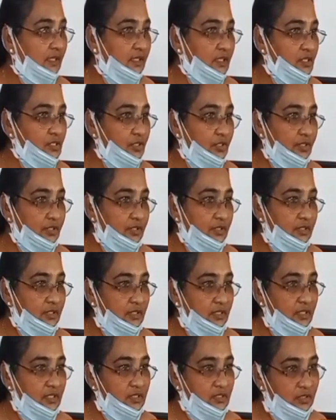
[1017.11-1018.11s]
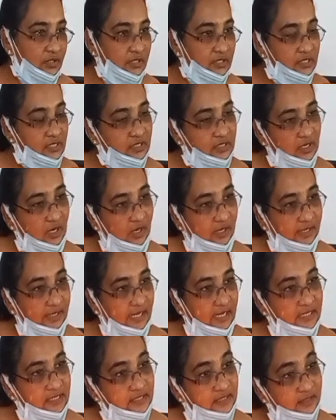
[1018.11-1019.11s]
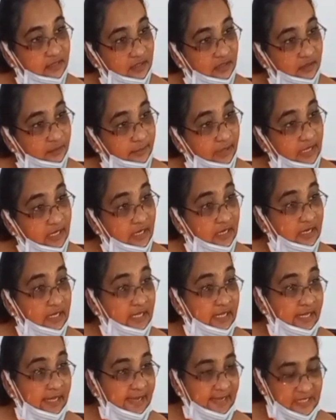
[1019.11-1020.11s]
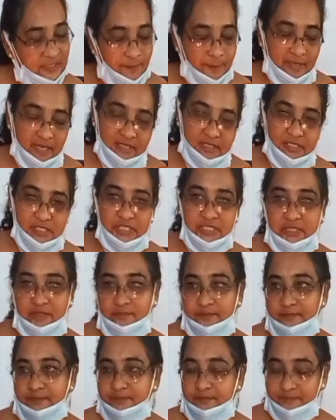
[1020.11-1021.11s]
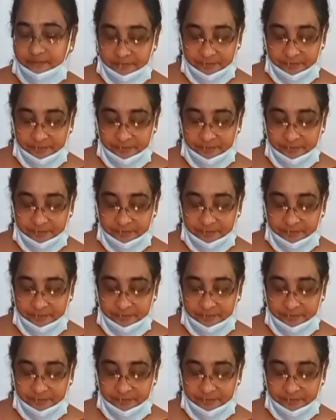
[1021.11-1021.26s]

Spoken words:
Understood? So this is called as thermal expansion.